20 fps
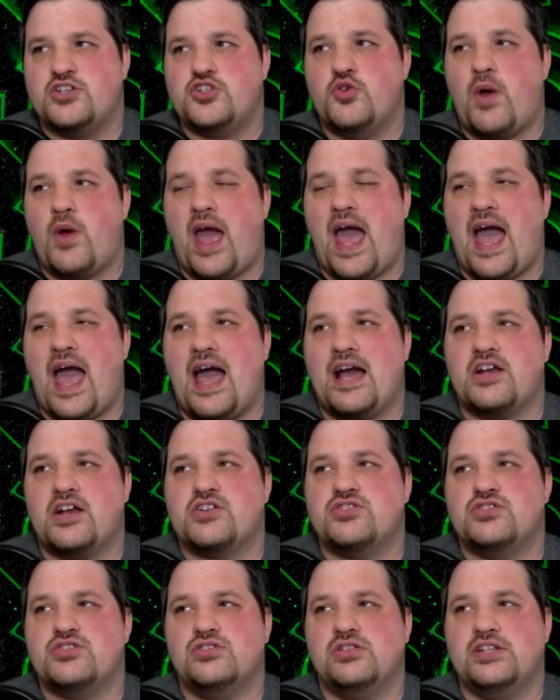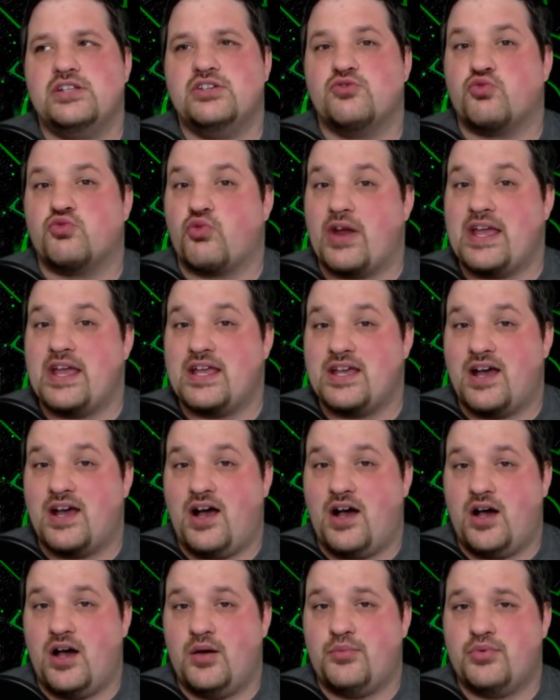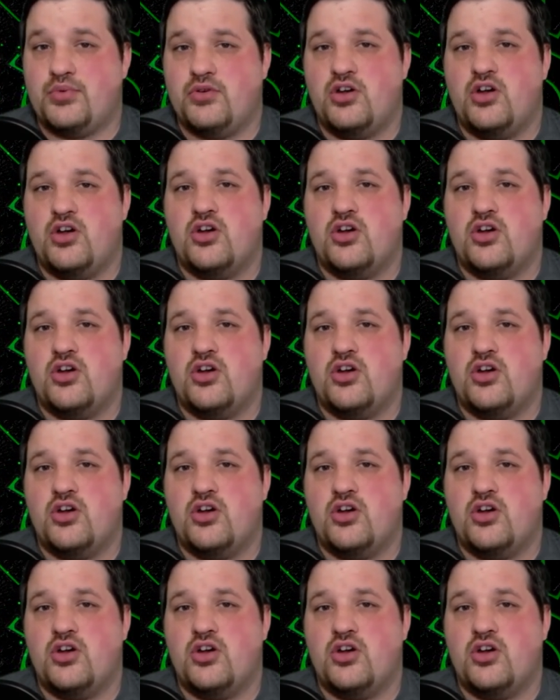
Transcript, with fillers: to actually rank up,